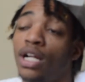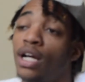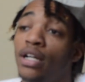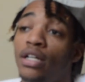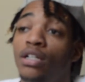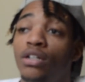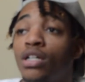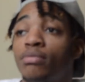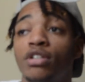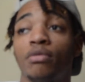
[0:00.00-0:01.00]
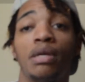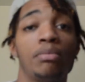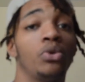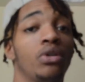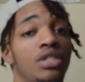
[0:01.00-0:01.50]
Like, I didn't look up to the
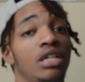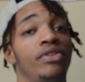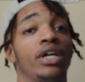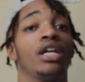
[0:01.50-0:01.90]
people on TV.